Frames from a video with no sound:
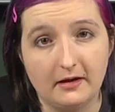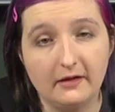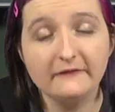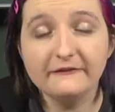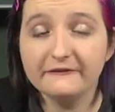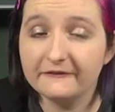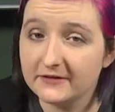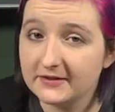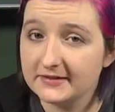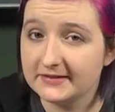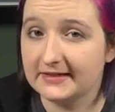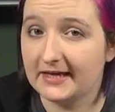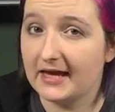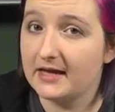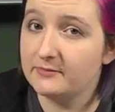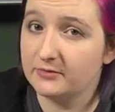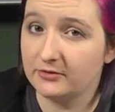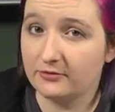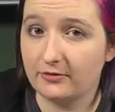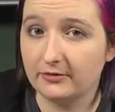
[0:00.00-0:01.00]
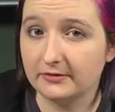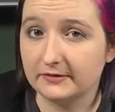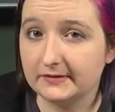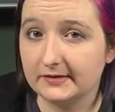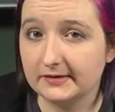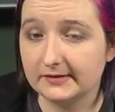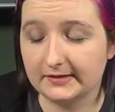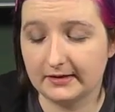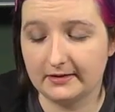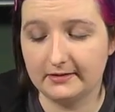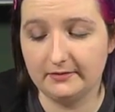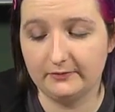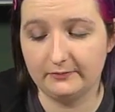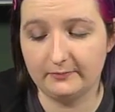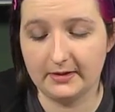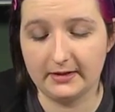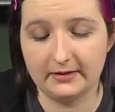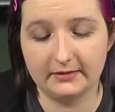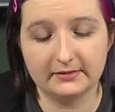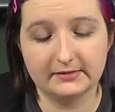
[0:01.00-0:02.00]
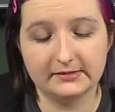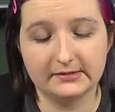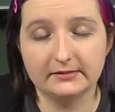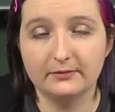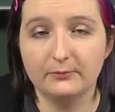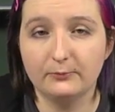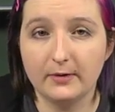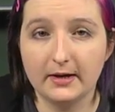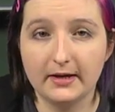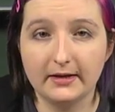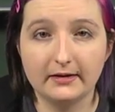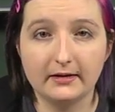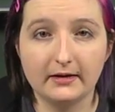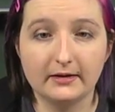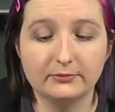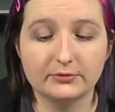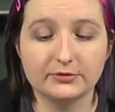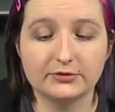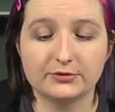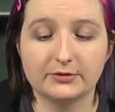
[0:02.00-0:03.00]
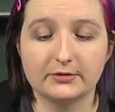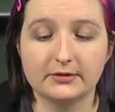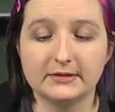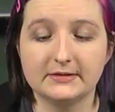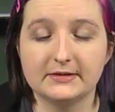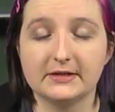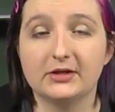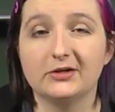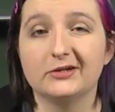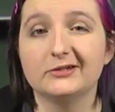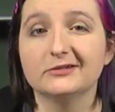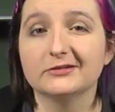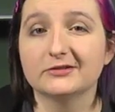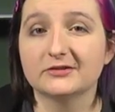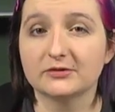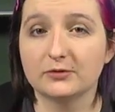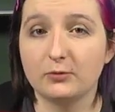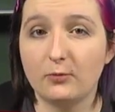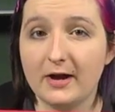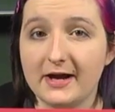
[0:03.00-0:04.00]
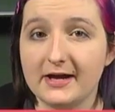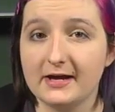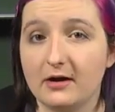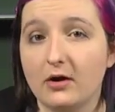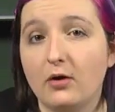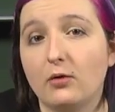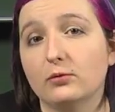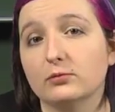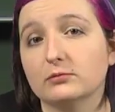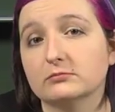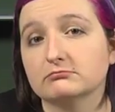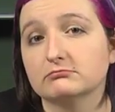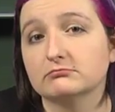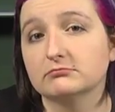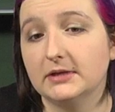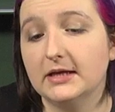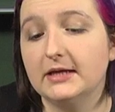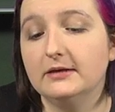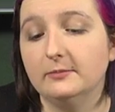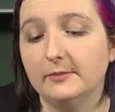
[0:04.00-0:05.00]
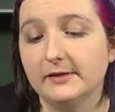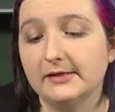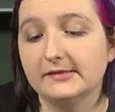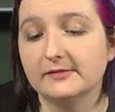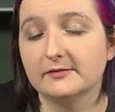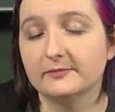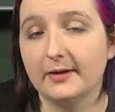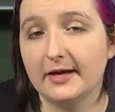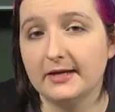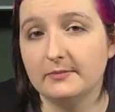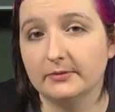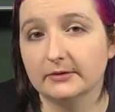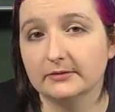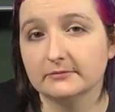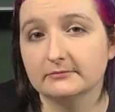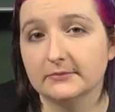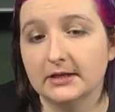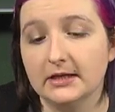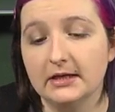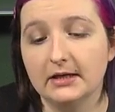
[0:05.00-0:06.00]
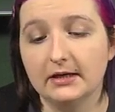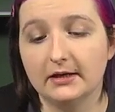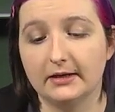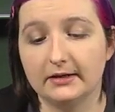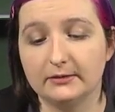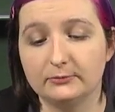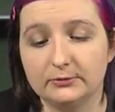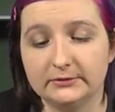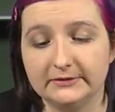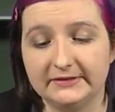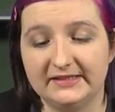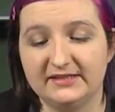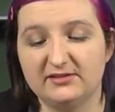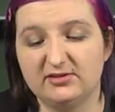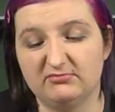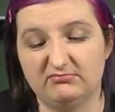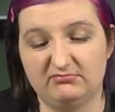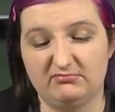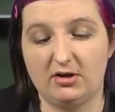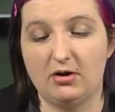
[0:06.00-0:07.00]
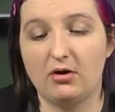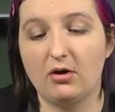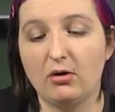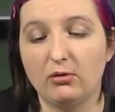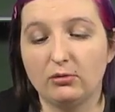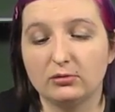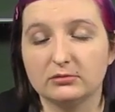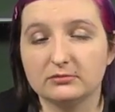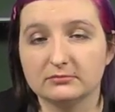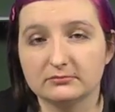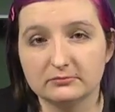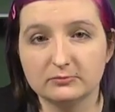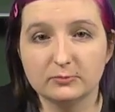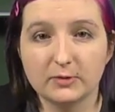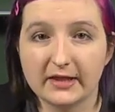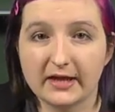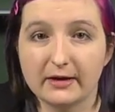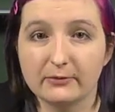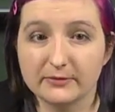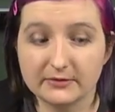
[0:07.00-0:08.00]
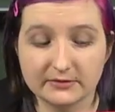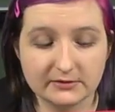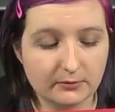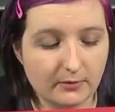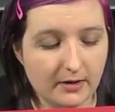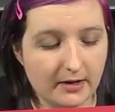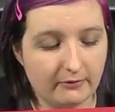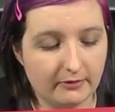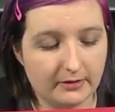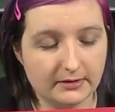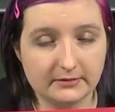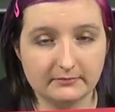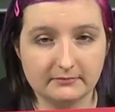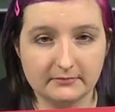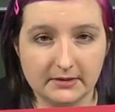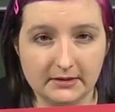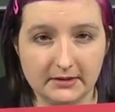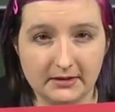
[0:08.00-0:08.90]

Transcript: I first came across this kind of maths when I was trying to cut a square hole in a piece of paper, and I wanted a hole without the square in it.